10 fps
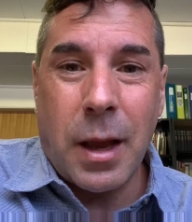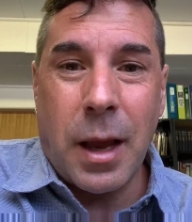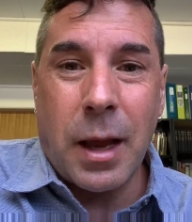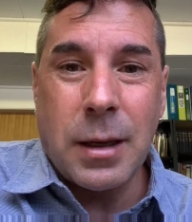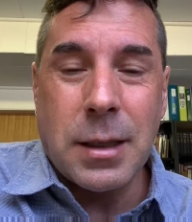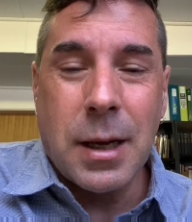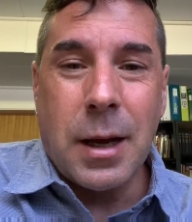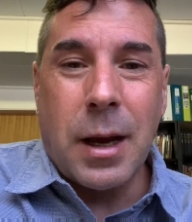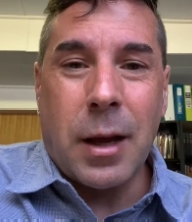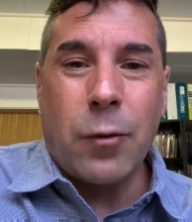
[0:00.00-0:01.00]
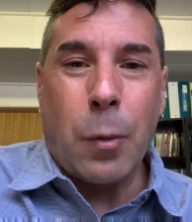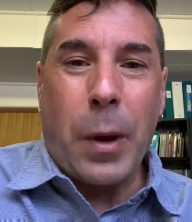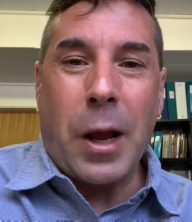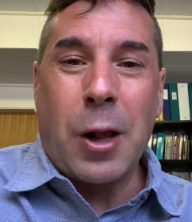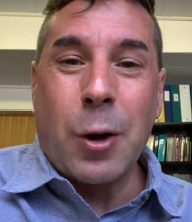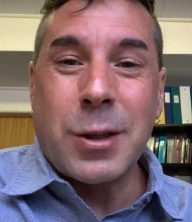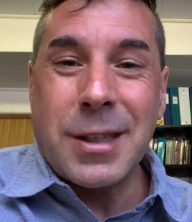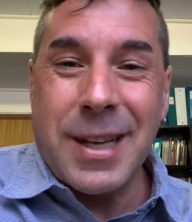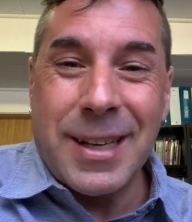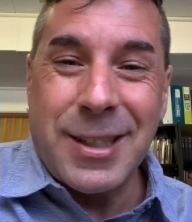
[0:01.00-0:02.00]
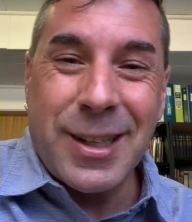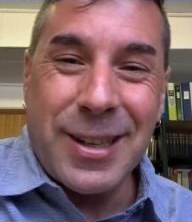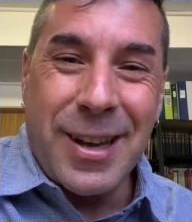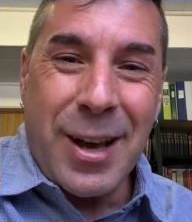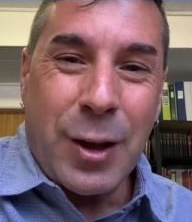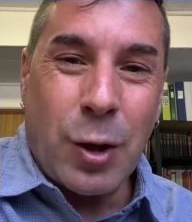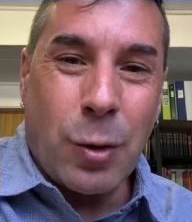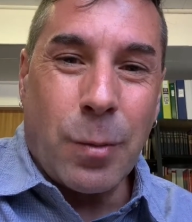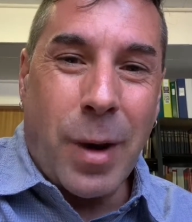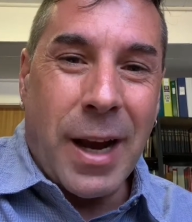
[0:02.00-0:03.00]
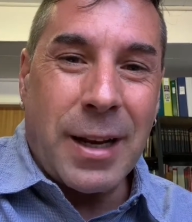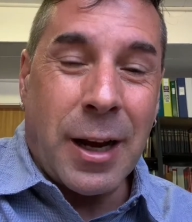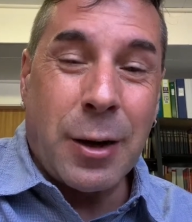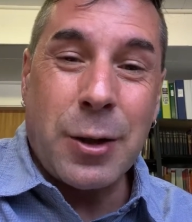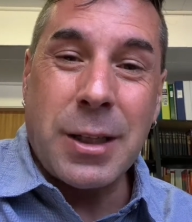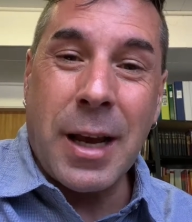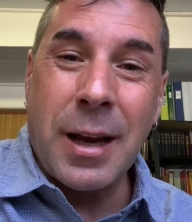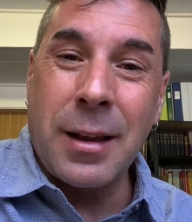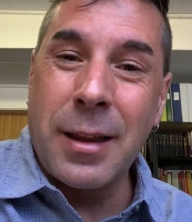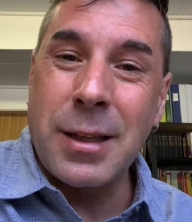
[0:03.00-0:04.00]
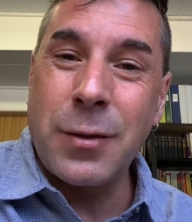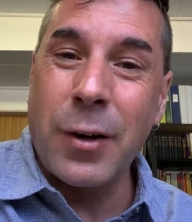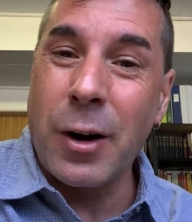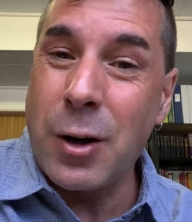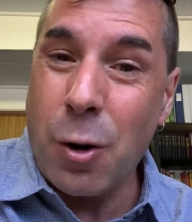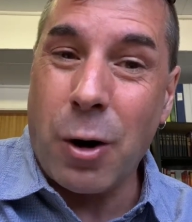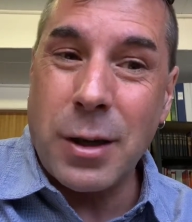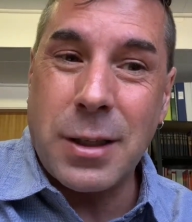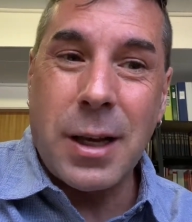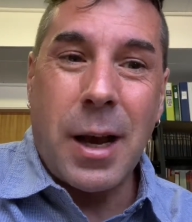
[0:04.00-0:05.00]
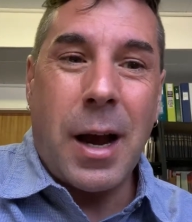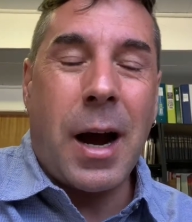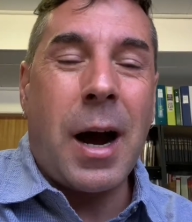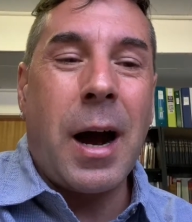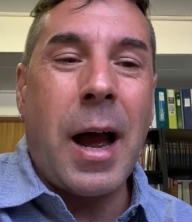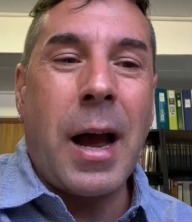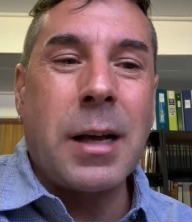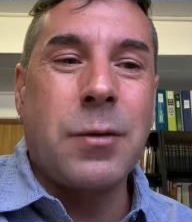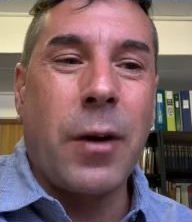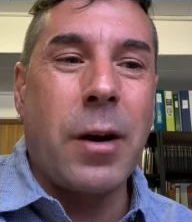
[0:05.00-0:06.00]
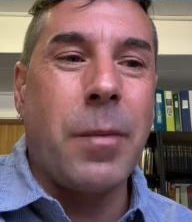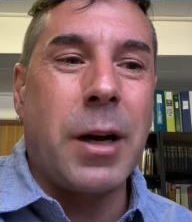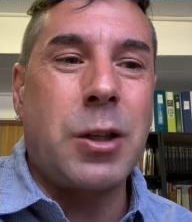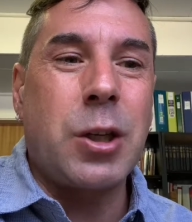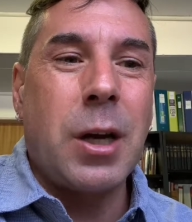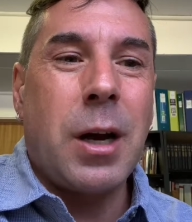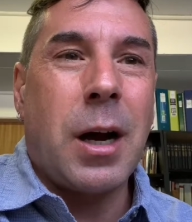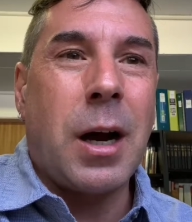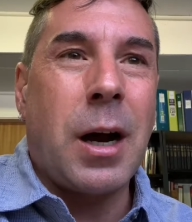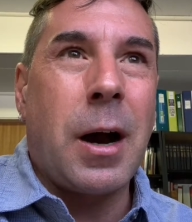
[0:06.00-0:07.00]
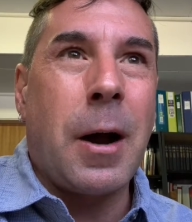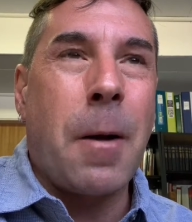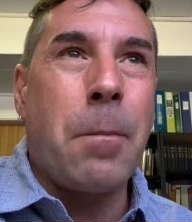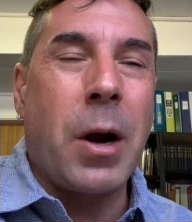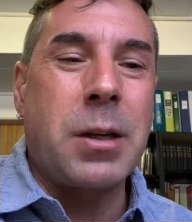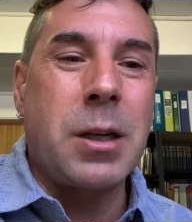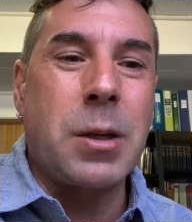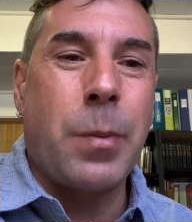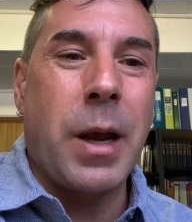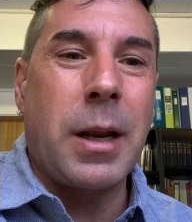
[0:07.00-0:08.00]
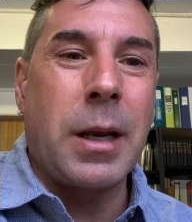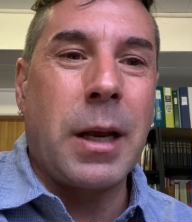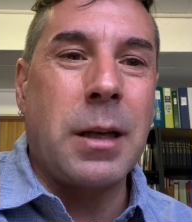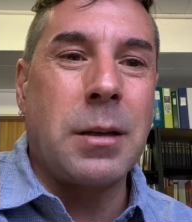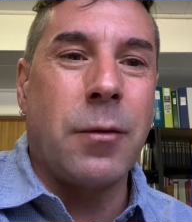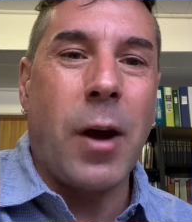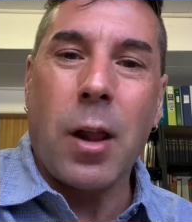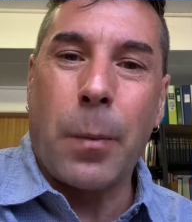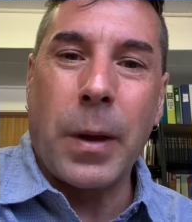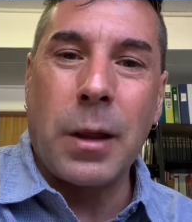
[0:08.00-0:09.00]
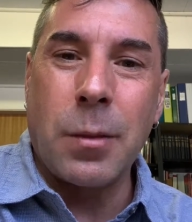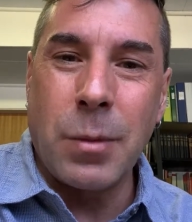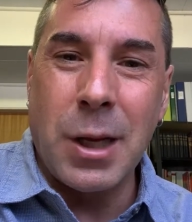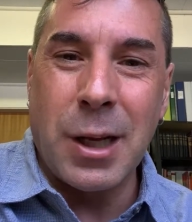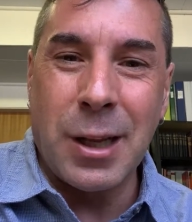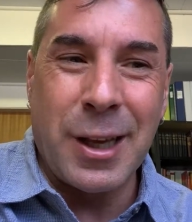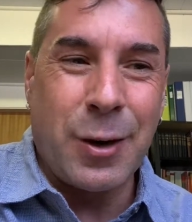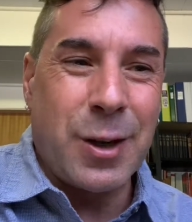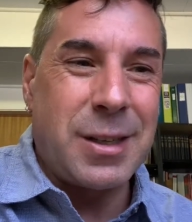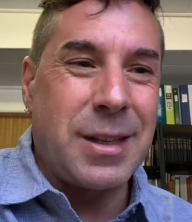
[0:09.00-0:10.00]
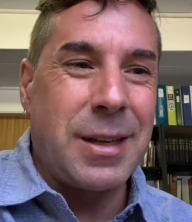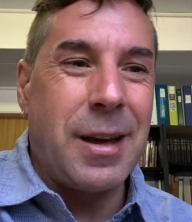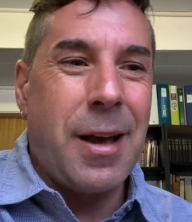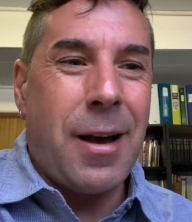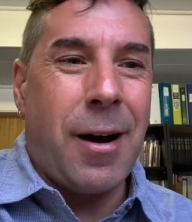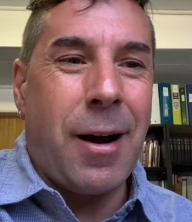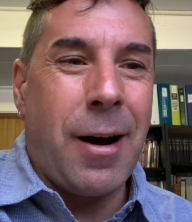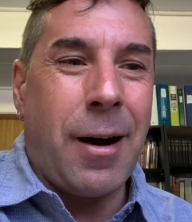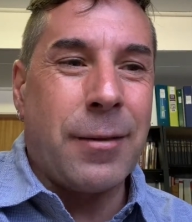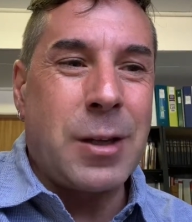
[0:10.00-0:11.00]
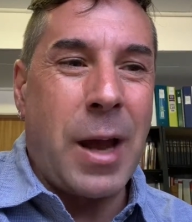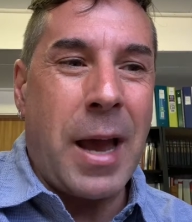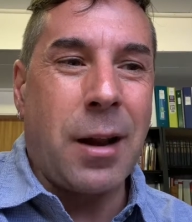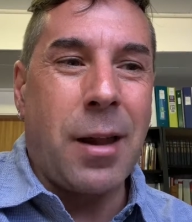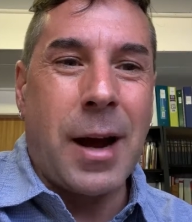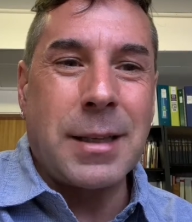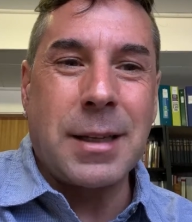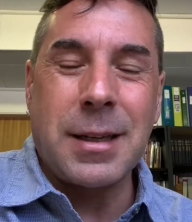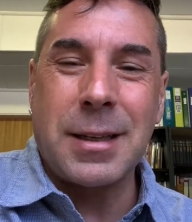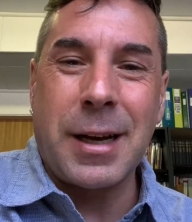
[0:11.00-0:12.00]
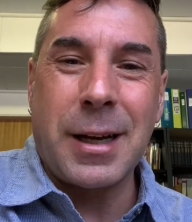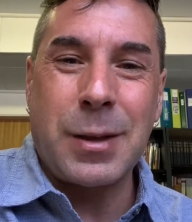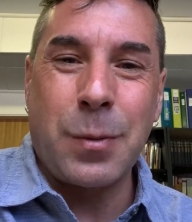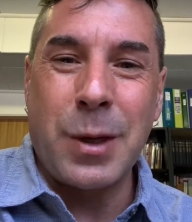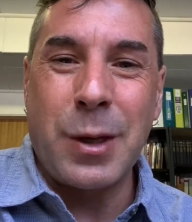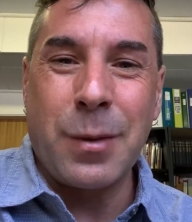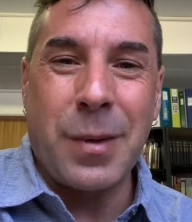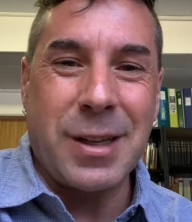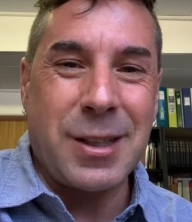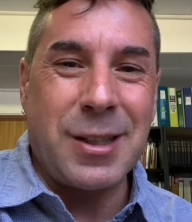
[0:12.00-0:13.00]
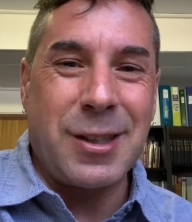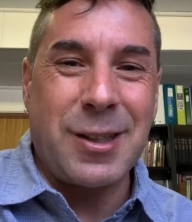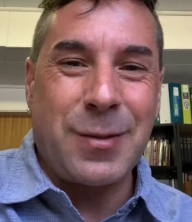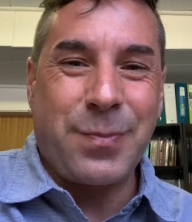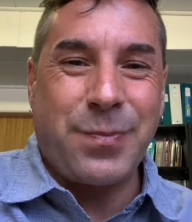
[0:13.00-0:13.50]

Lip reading: And if you're paying close attention, you might understand this very course as very much participating in developing the media literacy to analyze and discuss media messages.